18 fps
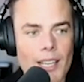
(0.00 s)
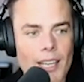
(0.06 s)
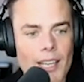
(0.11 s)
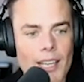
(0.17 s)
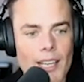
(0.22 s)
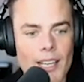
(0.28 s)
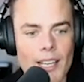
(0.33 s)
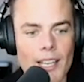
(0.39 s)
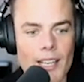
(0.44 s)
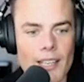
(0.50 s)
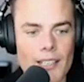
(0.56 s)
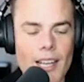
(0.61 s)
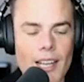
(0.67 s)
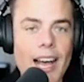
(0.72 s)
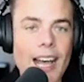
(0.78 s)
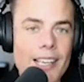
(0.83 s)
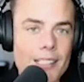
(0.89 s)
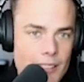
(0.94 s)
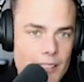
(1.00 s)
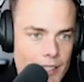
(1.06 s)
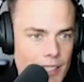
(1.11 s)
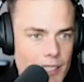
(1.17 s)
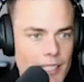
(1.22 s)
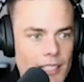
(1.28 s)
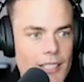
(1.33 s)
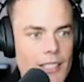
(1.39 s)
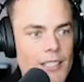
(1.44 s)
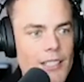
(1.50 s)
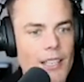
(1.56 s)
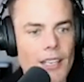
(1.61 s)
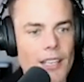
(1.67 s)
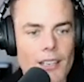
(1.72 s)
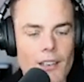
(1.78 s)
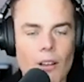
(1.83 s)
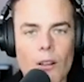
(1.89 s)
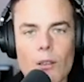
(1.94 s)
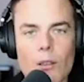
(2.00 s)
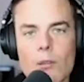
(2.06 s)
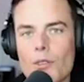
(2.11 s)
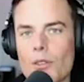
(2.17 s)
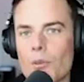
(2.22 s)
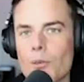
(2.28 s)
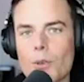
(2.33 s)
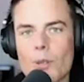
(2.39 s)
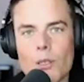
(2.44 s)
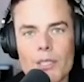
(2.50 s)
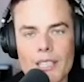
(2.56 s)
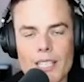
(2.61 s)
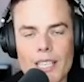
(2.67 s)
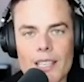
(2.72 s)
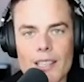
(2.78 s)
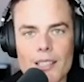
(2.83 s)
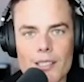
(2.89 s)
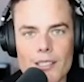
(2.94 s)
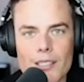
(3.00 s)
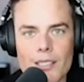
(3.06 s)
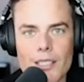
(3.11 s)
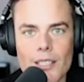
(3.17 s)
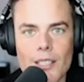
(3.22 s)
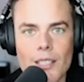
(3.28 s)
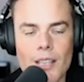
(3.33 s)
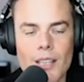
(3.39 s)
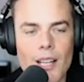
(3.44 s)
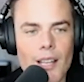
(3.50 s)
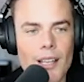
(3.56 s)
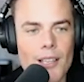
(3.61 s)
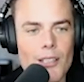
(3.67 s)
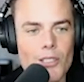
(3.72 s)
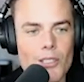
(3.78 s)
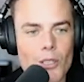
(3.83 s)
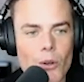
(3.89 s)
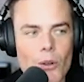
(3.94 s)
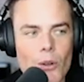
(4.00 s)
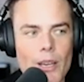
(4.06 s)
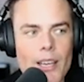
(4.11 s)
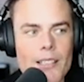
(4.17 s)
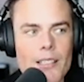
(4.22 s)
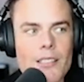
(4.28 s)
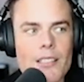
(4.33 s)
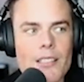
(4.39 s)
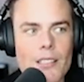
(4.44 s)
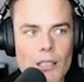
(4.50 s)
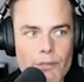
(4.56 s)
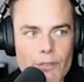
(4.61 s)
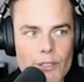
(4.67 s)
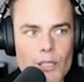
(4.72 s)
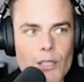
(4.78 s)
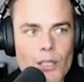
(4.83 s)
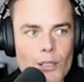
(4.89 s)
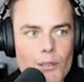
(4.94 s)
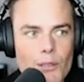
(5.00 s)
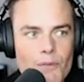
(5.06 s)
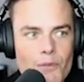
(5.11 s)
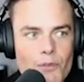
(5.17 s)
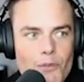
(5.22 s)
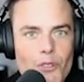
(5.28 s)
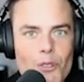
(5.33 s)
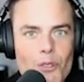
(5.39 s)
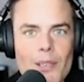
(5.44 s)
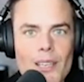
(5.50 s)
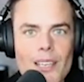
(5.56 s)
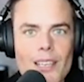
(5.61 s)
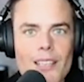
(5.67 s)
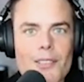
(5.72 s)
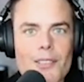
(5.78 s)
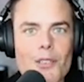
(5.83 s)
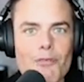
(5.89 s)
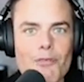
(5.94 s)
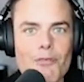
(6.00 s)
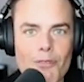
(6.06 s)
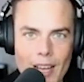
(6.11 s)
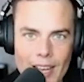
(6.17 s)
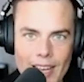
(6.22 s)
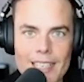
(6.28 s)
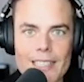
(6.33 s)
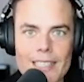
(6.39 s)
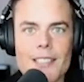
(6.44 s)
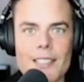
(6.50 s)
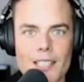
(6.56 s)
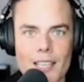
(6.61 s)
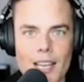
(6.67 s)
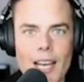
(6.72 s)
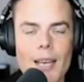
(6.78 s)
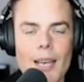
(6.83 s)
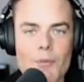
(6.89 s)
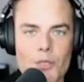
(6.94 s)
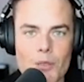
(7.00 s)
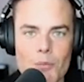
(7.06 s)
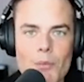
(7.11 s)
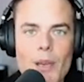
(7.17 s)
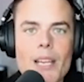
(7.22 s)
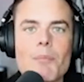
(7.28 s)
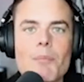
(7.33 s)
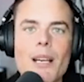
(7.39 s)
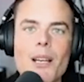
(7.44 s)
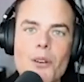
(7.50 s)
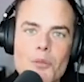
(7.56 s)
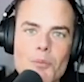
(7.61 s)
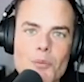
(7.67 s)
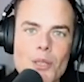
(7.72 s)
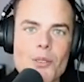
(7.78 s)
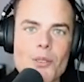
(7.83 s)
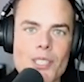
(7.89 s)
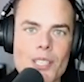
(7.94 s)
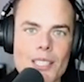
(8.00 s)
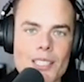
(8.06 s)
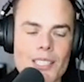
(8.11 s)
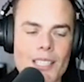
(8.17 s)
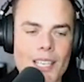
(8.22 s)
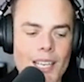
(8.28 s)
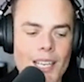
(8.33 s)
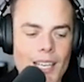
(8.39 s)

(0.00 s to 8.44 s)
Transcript: and Iceland and all over the world again this year. So it's difficult for me to find time to make my own music.